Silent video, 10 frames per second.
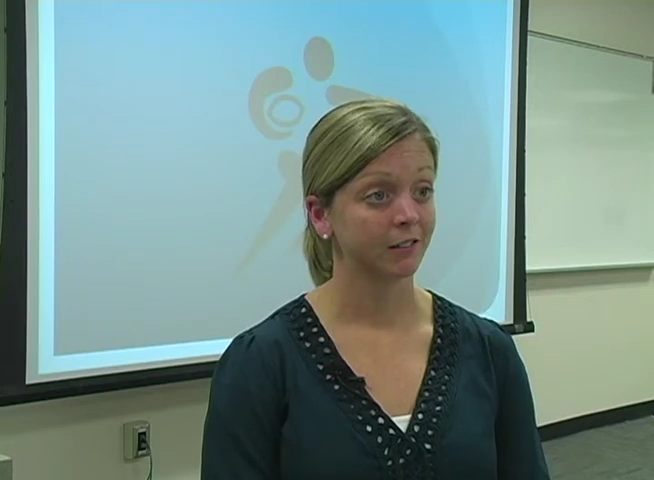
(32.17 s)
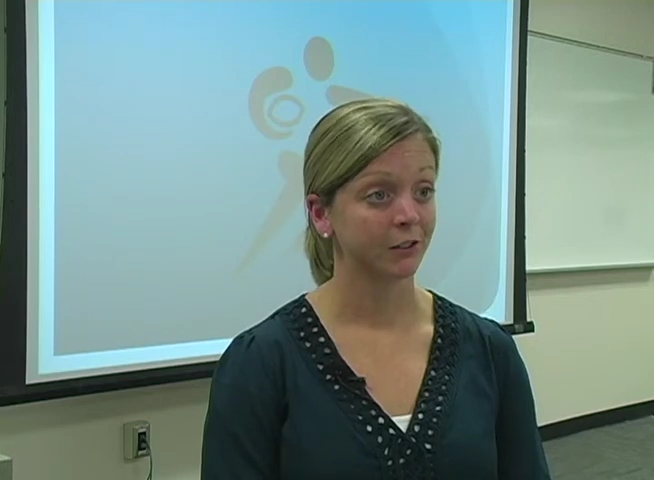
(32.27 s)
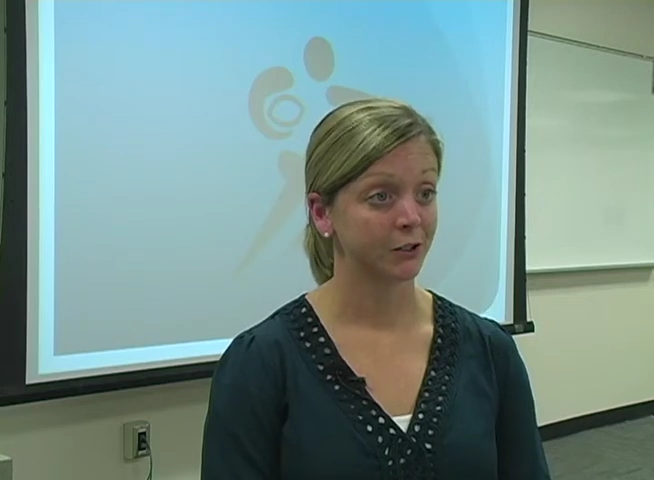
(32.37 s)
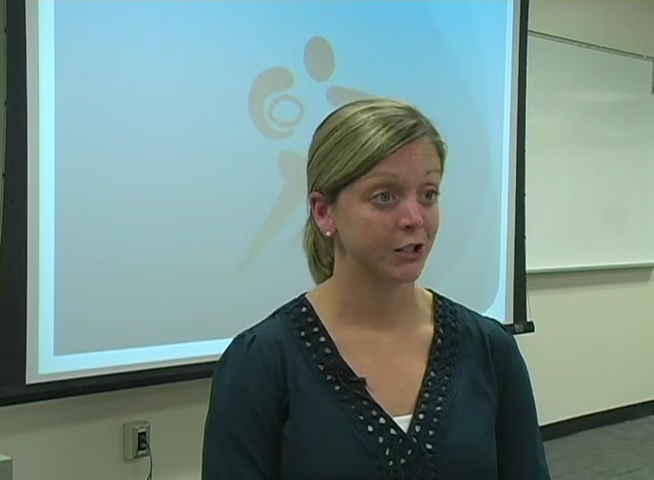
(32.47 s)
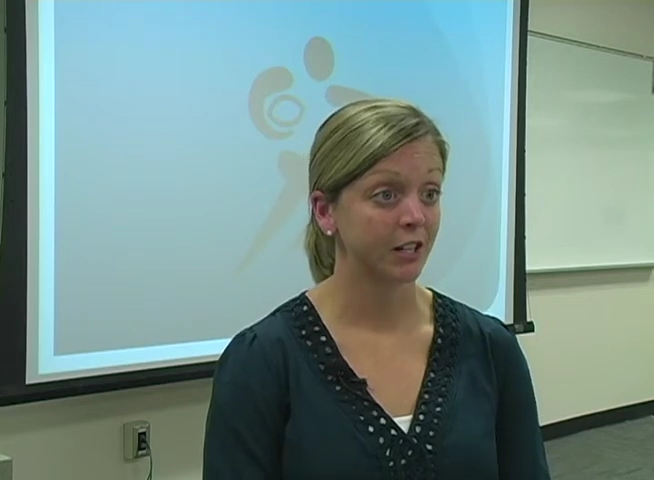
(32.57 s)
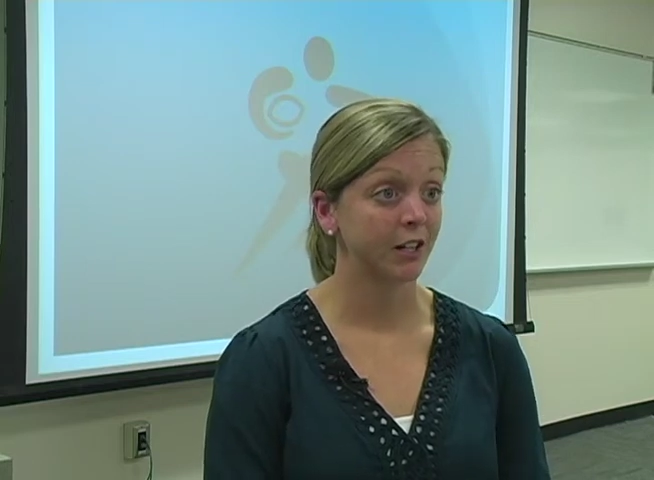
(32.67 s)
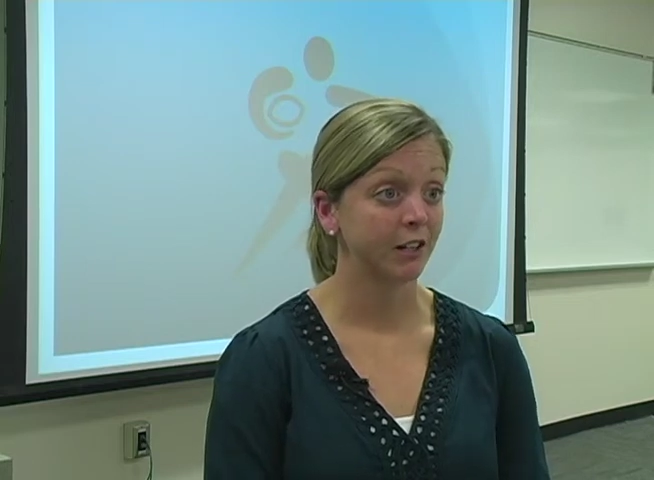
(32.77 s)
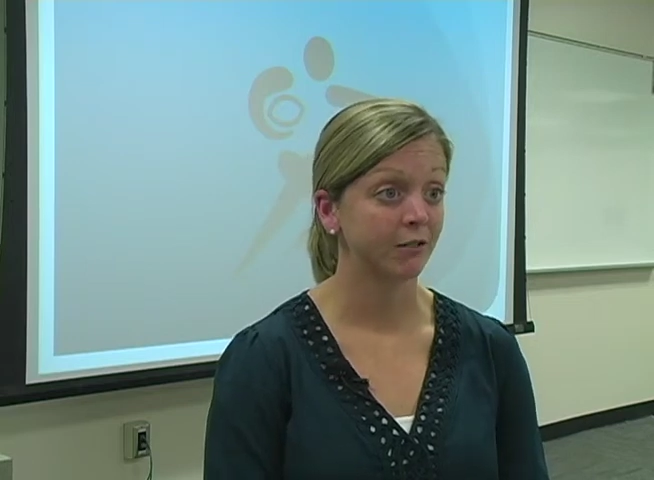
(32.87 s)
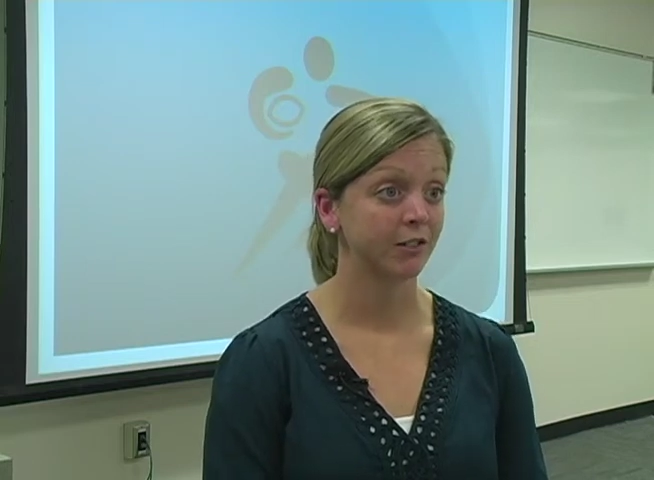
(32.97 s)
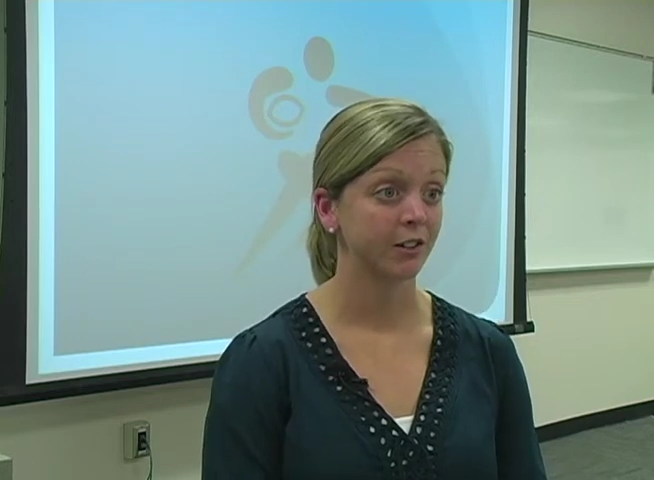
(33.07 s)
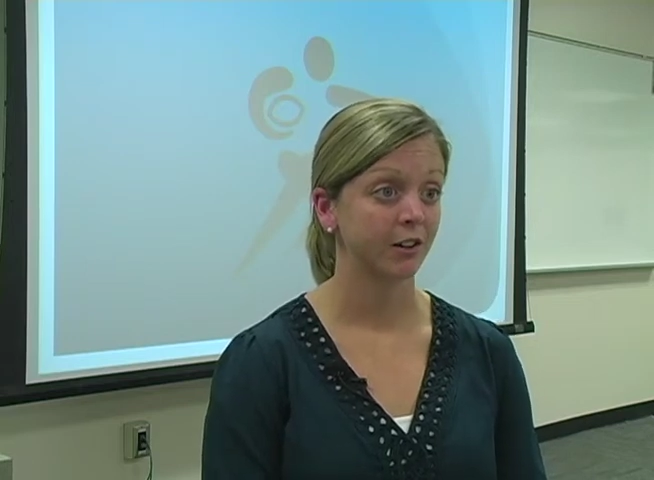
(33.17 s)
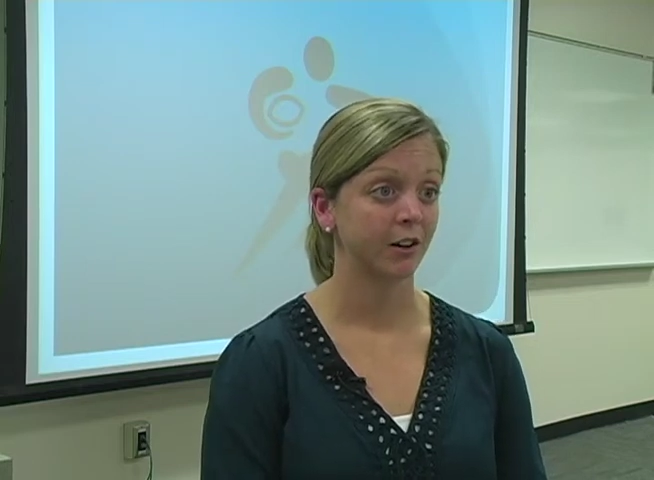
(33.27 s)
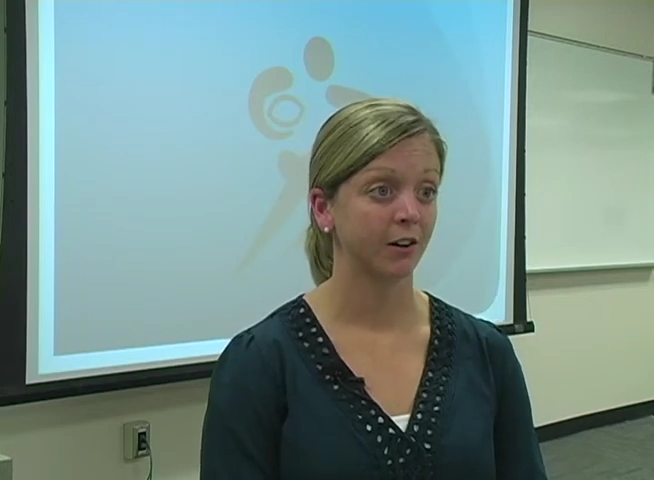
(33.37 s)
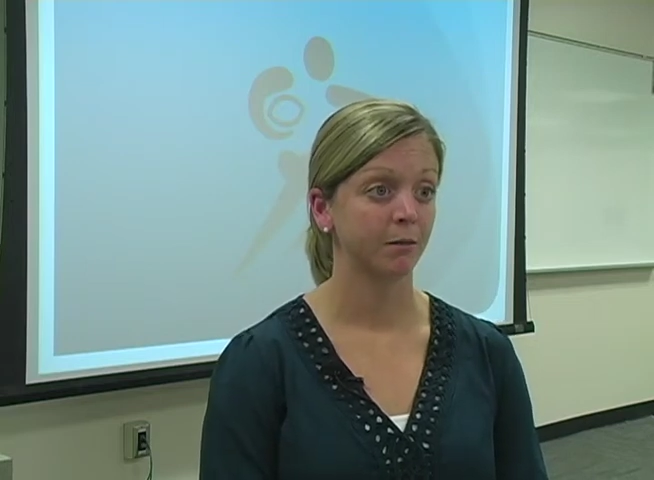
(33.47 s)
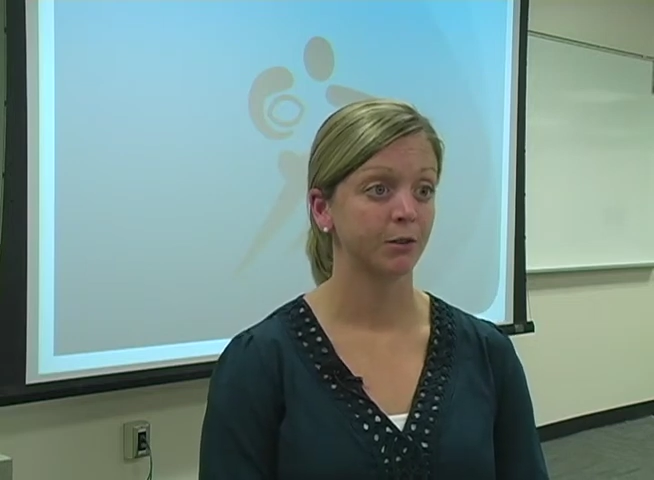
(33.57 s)
achieved
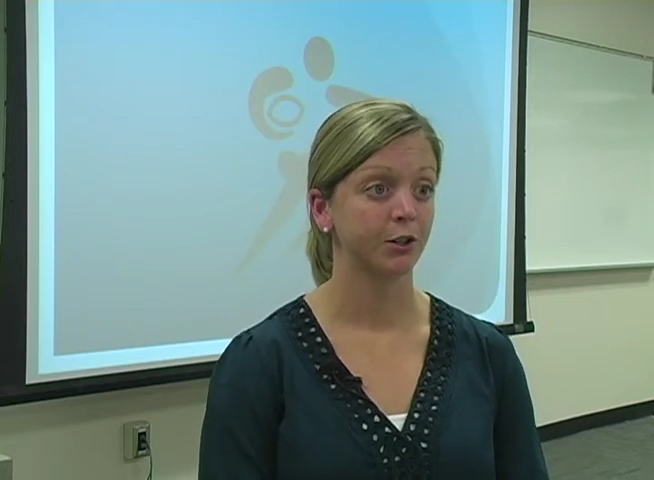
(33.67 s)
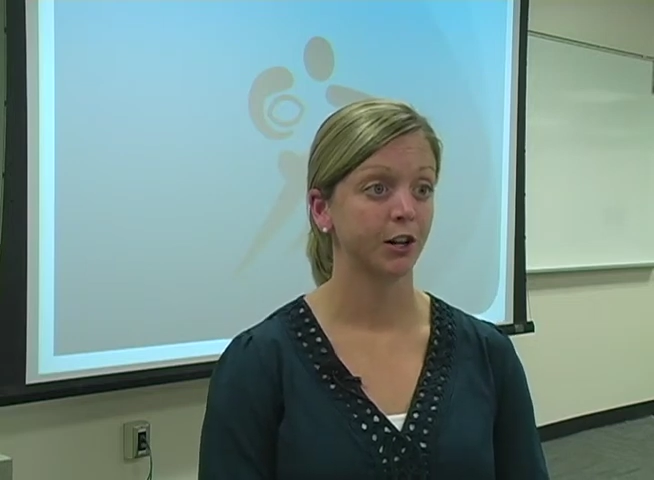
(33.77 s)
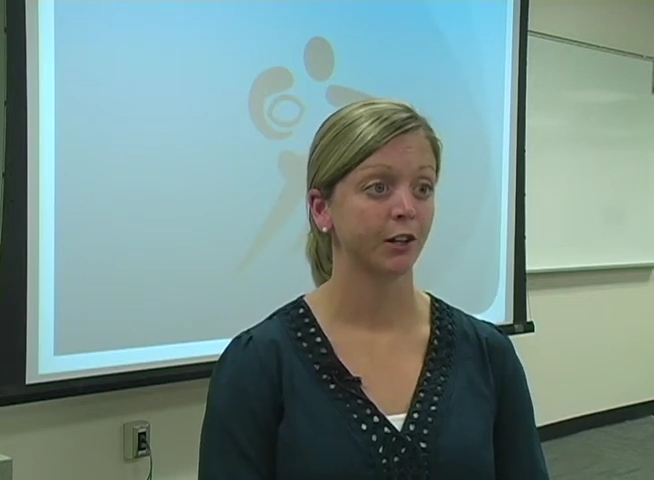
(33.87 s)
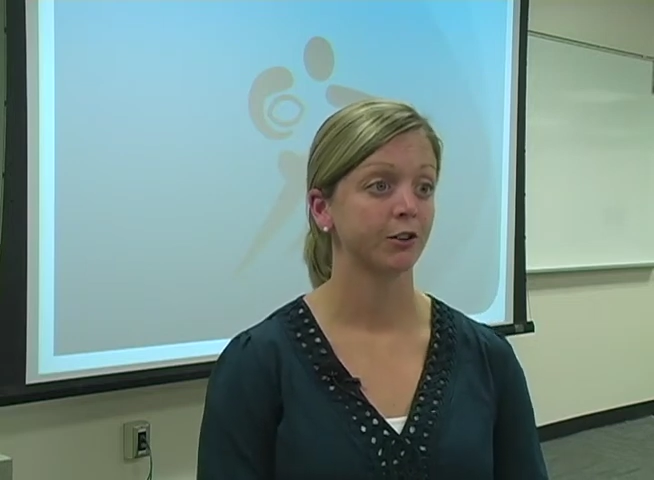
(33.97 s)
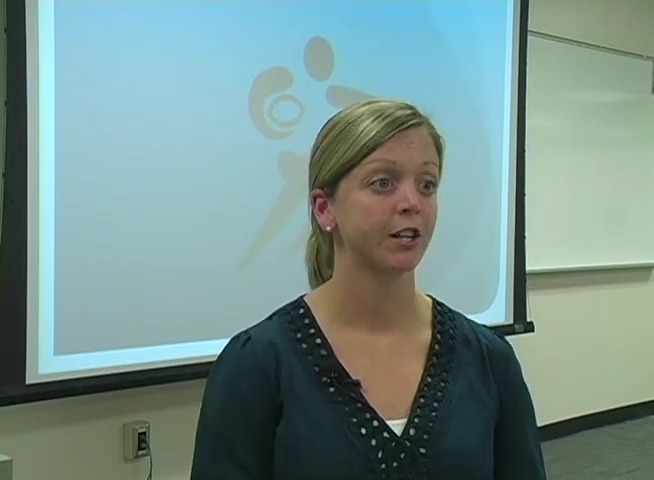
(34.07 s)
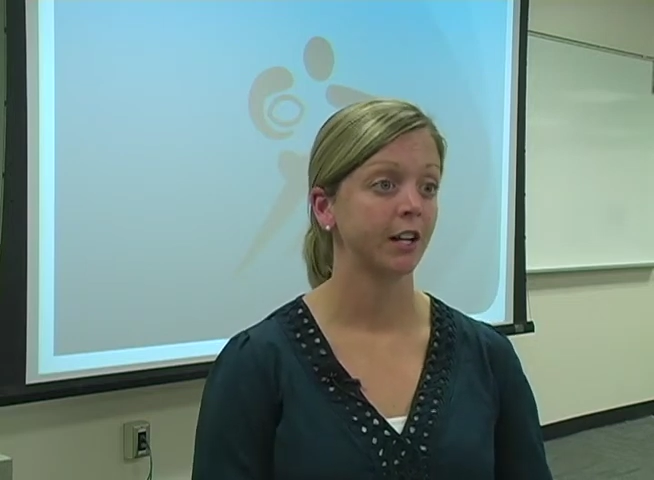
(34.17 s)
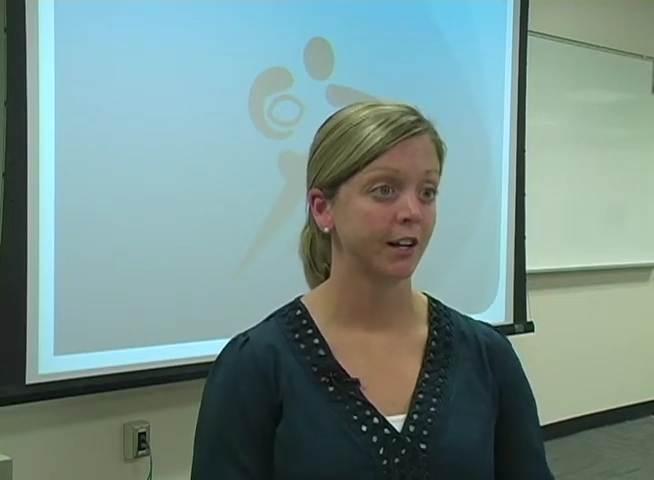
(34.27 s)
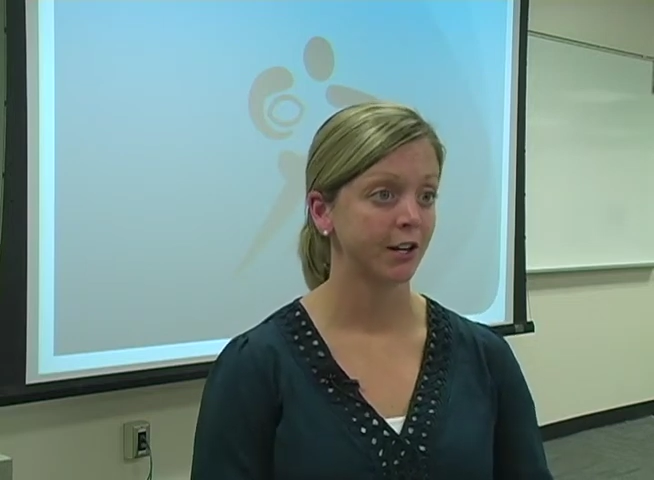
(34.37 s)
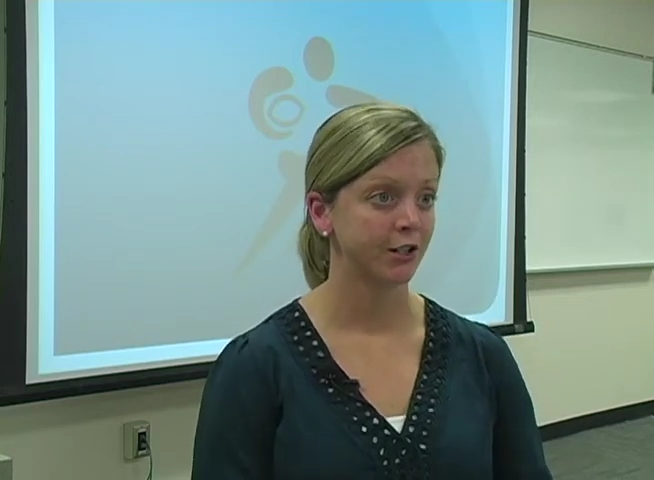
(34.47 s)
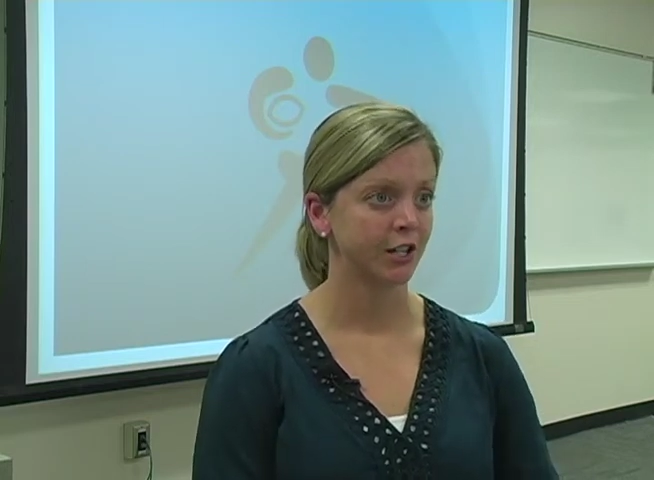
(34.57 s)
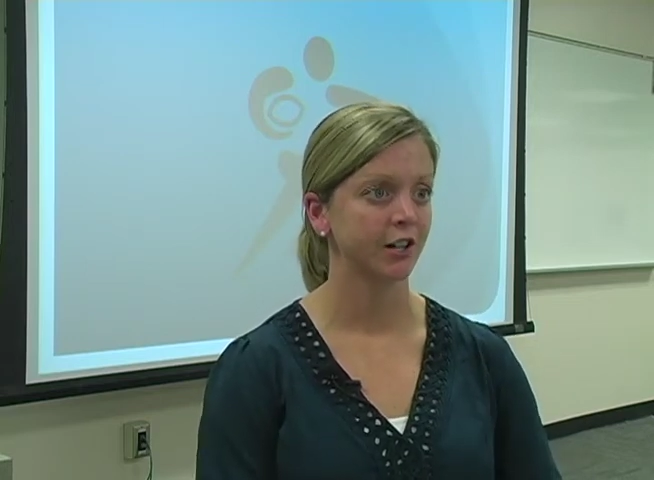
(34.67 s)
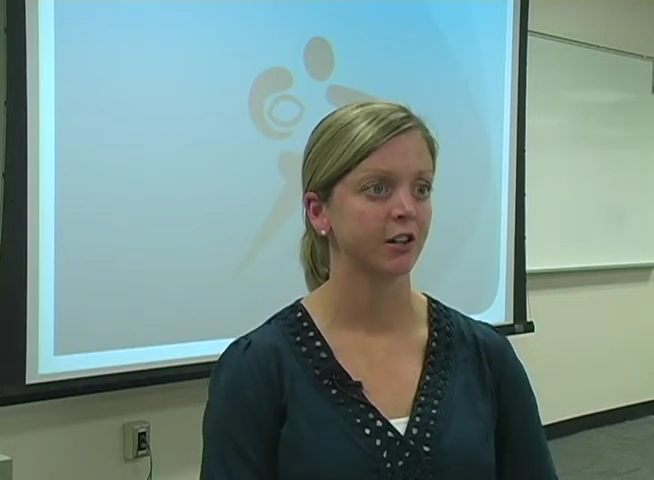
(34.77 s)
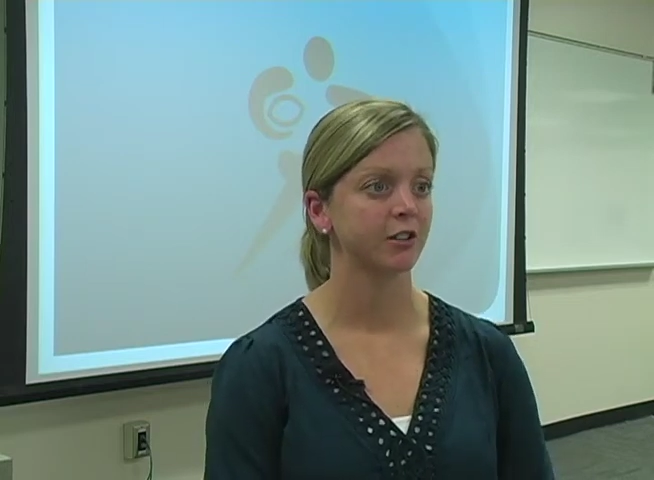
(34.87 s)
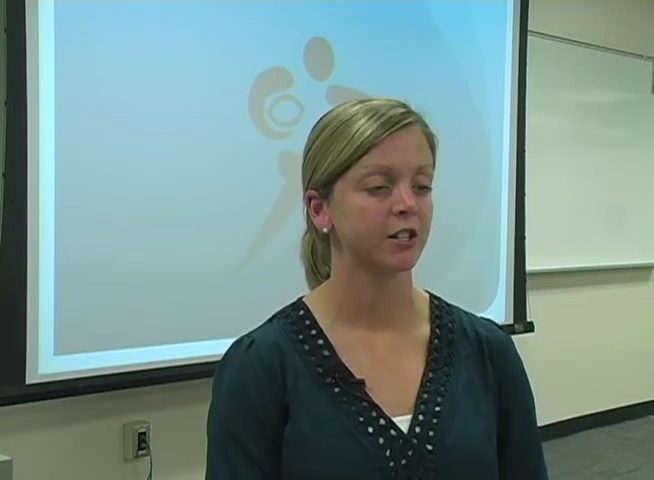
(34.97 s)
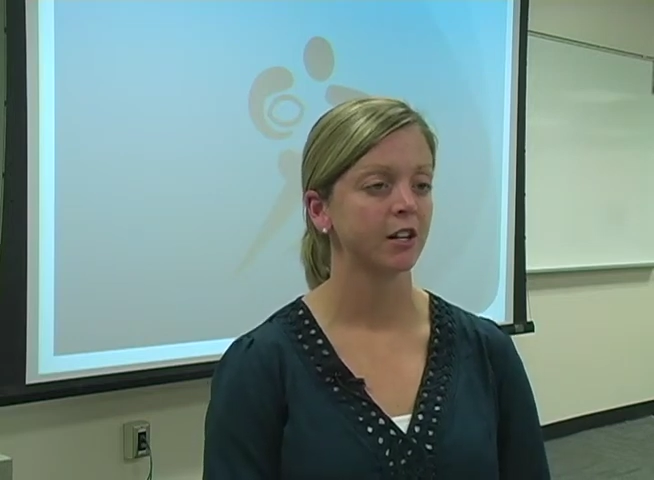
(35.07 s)
um, during your teenage
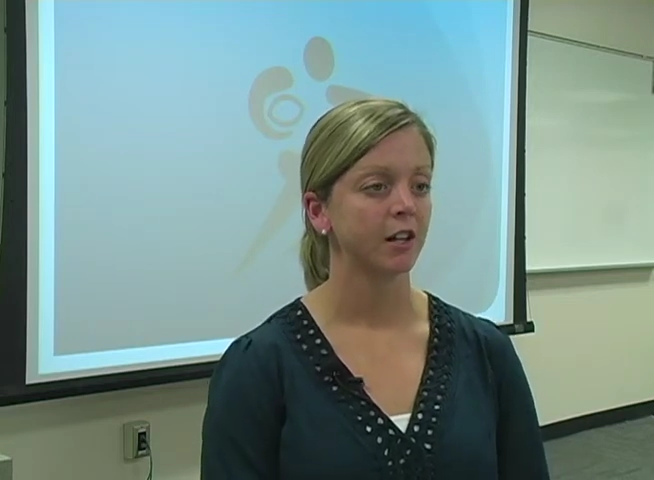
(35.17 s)
years.